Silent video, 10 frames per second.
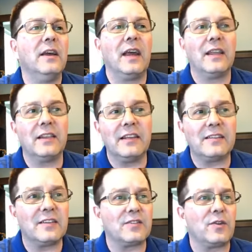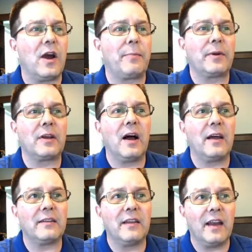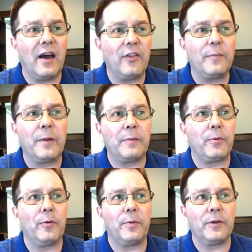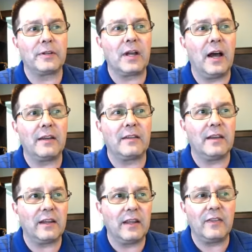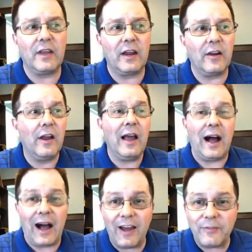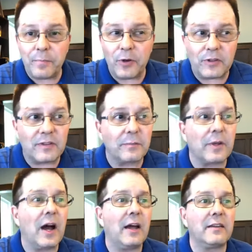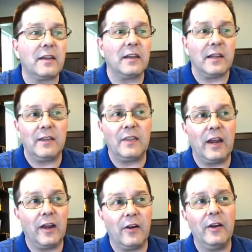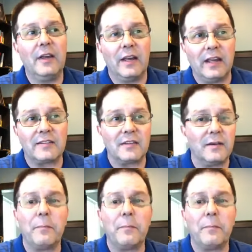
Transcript: And Lisa's dropping content. Other people are putting content in there. I've put some content in there. It's an